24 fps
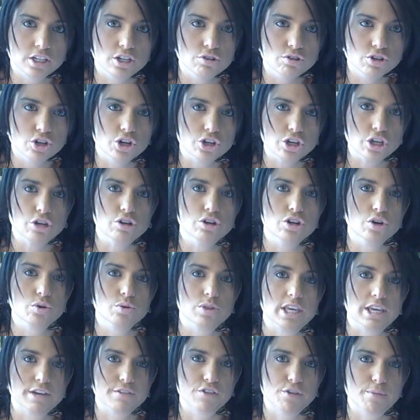you know you know
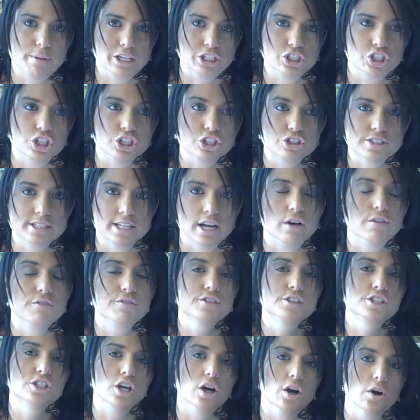the information yourself.
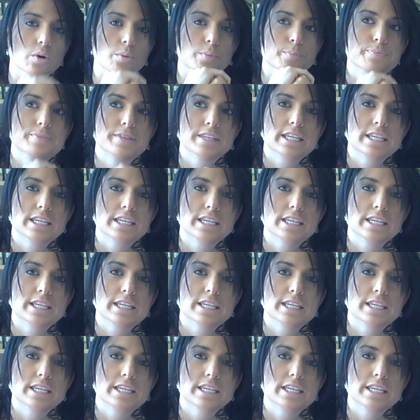So